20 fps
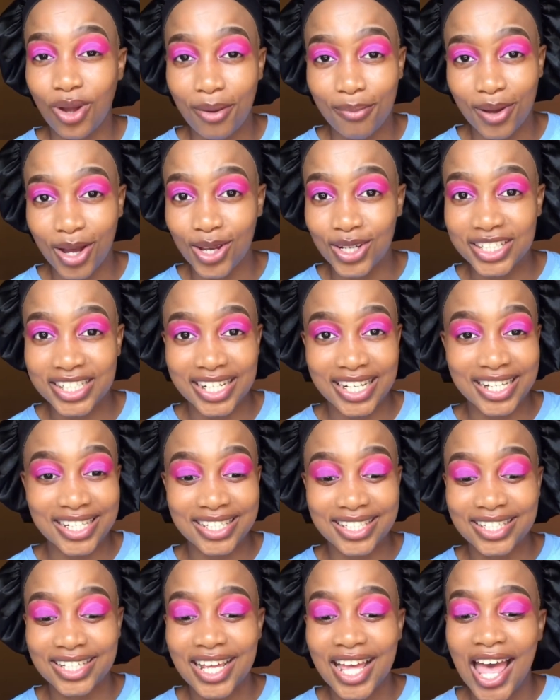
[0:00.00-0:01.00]
about
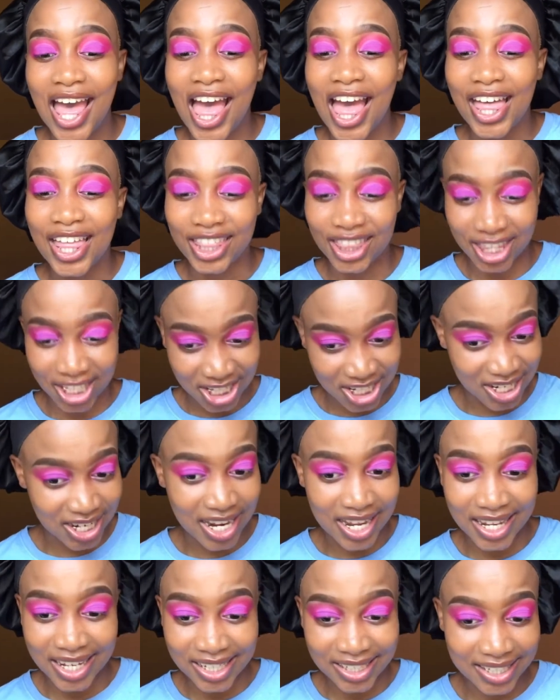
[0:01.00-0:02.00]
is the
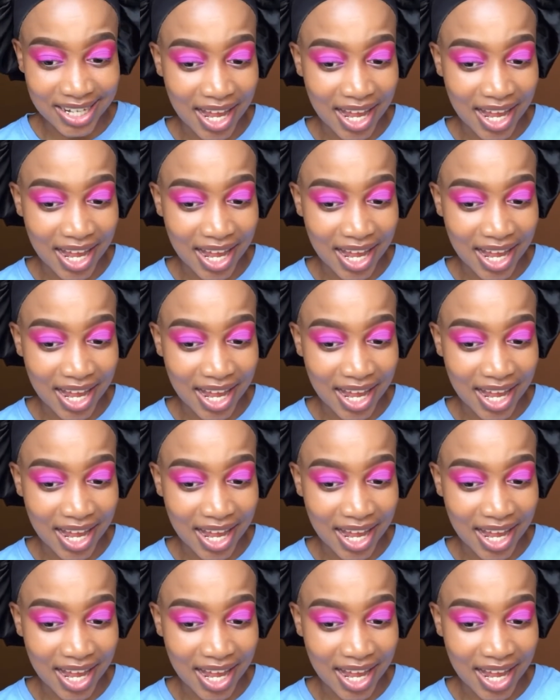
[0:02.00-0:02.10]
shade.